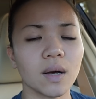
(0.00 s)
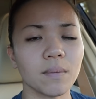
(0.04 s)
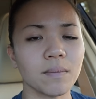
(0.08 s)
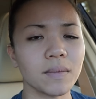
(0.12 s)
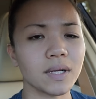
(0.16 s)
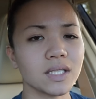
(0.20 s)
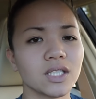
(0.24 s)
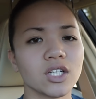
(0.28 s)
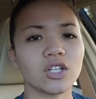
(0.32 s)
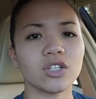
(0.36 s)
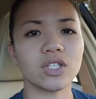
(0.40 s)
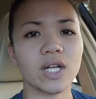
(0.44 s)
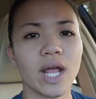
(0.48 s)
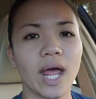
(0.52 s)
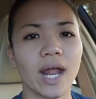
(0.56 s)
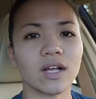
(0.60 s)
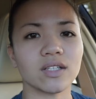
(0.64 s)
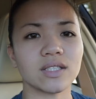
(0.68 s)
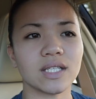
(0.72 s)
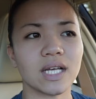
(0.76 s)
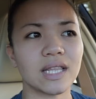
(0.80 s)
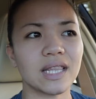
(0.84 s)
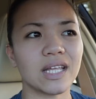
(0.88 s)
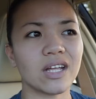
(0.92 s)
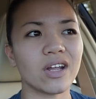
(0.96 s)
military
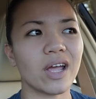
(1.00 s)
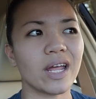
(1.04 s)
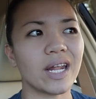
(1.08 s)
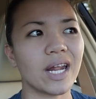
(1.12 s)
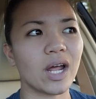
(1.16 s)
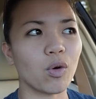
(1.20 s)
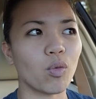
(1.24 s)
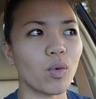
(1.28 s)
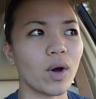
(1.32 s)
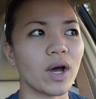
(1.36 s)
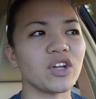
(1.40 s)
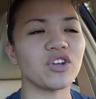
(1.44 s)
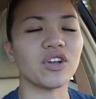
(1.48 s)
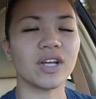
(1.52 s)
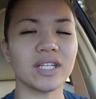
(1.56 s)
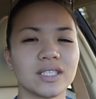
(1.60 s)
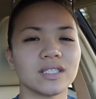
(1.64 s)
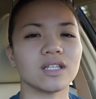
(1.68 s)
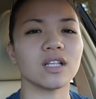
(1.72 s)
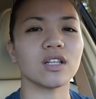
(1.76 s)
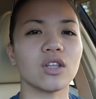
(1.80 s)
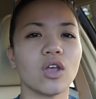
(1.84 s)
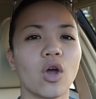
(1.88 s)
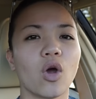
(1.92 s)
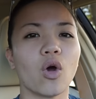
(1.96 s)
channels out there, and I want you guys
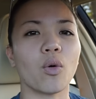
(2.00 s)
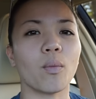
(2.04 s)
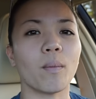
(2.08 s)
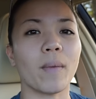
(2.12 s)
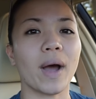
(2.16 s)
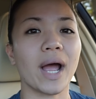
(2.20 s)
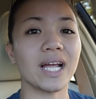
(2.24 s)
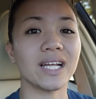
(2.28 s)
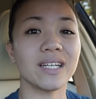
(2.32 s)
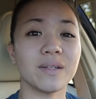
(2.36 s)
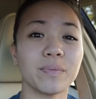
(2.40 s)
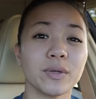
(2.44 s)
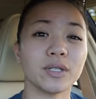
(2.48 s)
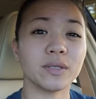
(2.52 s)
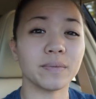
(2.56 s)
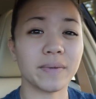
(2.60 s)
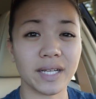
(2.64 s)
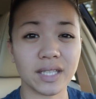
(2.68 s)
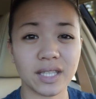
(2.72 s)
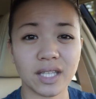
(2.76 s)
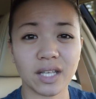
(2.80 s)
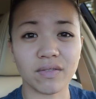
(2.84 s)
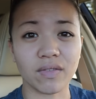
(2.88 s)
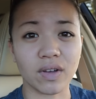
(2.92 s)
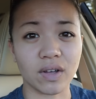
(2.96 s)
to know my
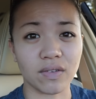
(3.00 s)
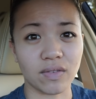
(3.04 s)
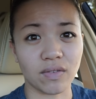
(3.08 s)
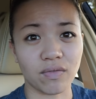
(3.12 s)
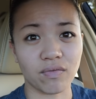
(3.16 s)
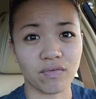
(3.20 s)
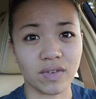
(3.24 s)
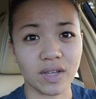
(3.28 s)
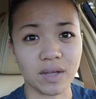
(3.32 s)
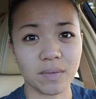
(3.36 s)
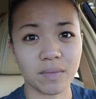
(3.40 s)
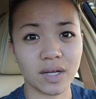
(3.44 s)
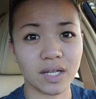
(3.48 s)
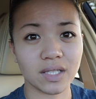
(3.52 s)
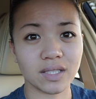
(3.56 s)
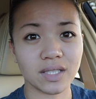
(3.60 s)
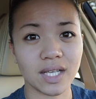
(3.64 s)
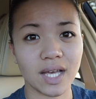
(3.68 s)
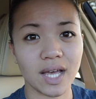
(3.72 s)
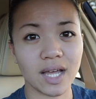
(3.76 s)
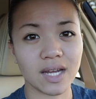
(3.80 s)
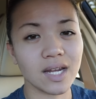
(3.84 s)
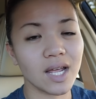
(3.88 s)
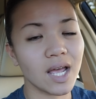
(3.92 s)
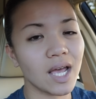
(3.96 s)
perspective of the female
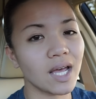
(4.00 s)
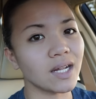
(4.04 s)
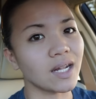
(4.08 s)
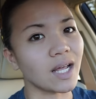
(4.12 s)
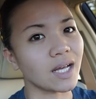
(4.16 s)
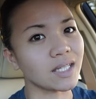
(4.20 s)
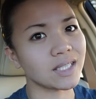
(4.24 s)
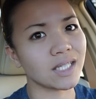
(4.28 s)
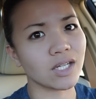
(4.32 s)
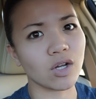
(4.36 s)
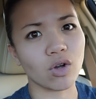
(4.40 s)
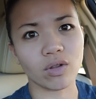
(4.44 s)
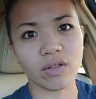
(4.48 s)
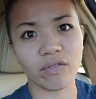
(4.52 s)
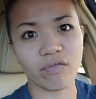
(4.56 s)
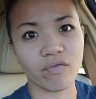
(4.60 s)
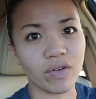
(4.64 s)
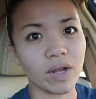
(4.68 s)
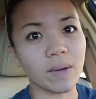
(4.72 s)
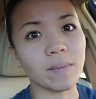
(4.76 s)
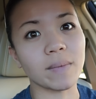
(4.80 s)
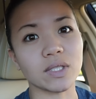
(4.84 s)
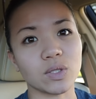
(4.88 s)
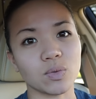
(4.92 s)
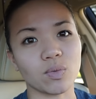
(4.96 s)
side. Not saying only
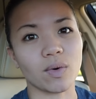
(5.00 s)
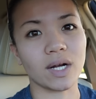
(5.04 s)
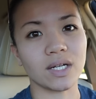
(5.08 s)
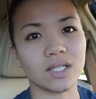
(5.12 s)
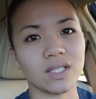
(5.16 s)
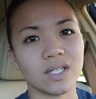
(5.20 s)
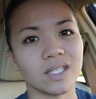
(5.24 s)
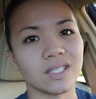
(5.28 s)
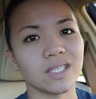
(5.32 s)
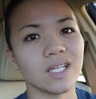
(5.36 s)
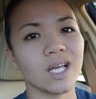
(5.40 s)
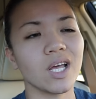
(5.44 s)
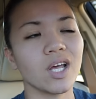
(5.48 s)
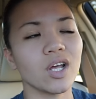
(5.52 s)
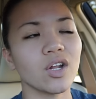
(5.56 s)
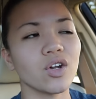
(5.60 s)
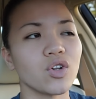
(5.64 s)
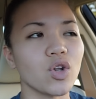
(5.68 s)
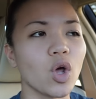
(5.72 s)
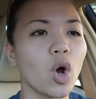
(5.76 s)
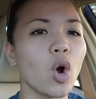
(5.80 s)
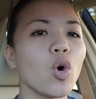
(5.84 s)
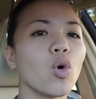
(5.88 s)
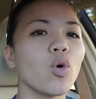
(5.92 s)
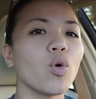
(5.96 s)
females watch this,
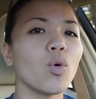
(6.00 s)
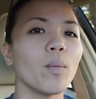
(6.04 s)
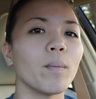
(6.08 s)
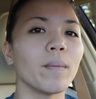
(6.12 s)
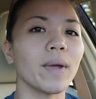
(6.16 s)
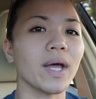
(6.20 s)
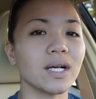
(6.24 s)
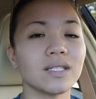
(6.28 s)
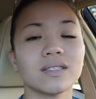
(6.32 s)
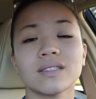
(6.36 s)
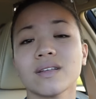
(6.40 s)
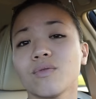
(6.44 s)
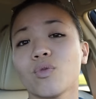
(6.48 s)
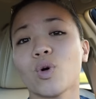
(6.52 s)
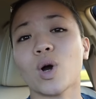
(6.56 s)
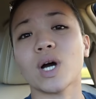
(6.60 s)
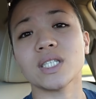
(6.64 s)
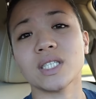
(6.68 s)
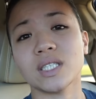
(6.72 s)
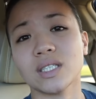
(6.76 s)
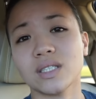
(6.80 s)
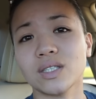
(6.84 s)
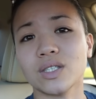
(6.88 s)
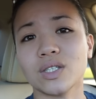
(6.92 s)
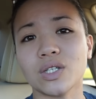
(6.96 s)
no, males can
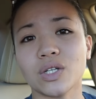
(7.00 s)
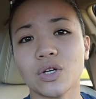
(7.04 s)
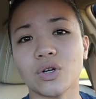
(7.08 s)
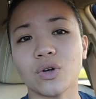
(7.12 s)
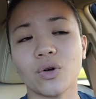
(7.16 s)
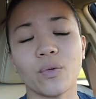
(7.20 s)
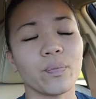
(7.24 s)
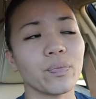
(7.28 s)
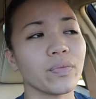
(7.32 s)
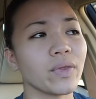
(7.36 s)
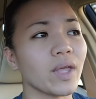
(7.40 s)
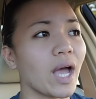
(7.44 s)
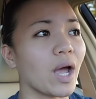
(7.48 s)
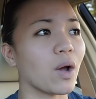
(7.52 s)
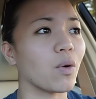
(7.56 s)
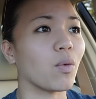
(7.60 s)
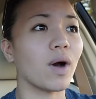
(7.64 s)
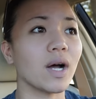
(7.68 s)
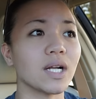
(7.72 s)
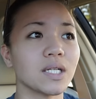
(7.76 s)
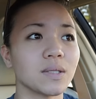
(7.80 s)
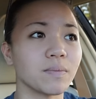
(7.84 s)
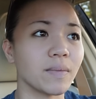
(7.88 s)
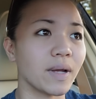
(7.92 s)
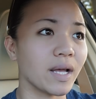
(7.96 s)
watch this too. I
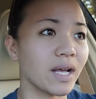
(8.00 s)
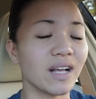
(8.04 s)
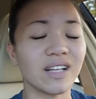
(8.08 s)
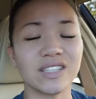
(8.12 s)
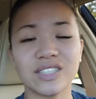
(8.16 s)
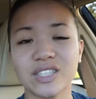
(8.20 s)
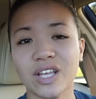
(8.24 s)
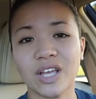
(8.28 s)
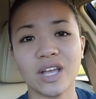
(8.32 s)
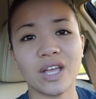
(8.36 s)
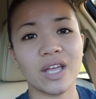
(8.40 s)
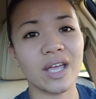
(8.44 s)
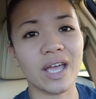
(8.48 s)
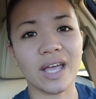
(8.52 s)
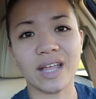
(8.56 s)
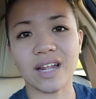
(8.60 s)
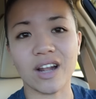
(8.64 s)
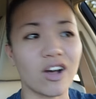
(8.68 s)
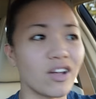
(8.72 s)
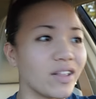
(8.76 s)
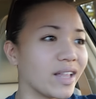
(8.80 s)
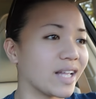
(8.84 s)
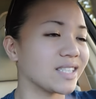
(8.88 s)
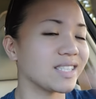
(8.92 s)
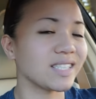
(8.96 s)
watch males and
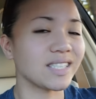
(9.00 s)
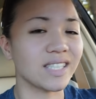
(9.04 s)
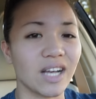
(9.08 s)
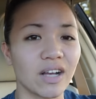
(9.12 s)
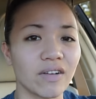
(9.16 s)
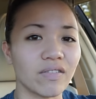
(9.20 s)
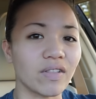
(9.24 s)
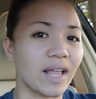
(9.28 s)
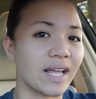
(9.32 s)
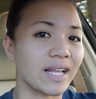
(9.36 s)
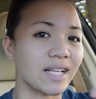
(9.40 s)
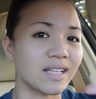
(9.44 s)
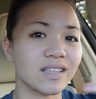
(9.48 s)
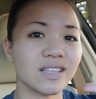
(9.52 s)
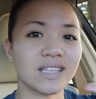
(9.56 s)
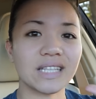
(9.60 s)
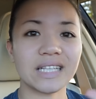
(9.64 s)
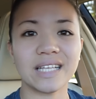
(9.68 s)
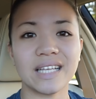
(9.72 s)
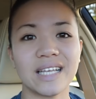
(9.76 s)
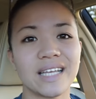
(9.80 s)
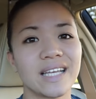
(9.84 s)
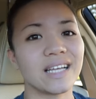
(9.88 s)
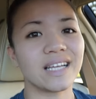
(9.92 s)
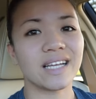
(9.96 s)
all that stuff. Like,
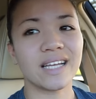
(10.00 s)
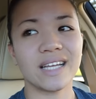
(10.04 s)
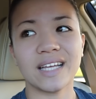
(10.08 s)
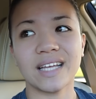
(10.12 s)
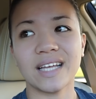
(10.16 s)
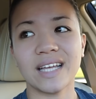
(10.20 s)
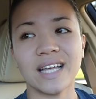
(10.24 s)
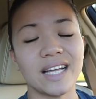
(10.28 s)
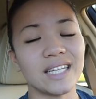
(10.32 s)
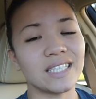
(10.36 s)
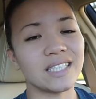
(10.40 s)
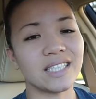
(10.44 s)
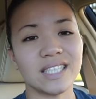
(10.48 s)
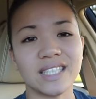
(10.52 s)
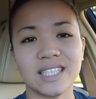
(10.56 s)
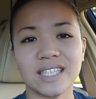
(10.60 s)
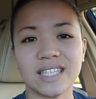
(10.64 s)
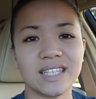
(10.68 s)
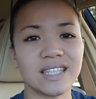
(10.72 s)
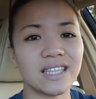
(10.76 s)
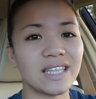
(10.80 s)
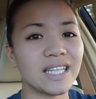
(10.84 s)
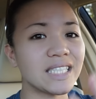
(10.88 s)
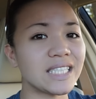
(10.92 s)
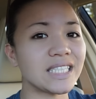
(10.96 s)

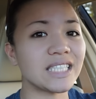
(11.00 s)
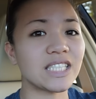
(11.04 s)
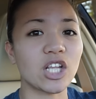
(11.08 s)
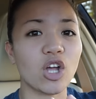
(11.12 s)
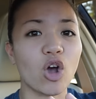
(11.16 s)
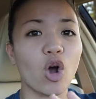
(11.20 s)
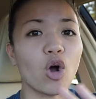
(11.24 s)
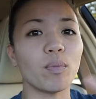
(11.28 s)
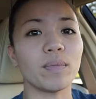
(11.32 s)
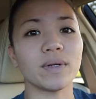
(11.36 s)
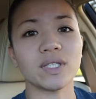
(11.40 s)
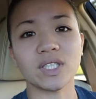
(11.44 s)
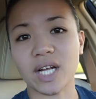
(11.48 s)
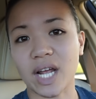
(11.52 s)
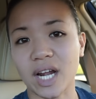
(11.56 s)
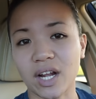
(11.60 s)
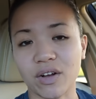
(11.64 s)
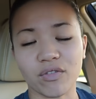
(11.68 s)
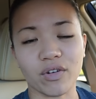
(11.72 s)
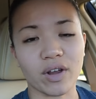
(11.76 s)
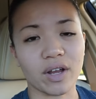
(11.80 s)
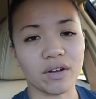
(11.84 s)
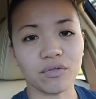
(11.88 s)
this is an open channel for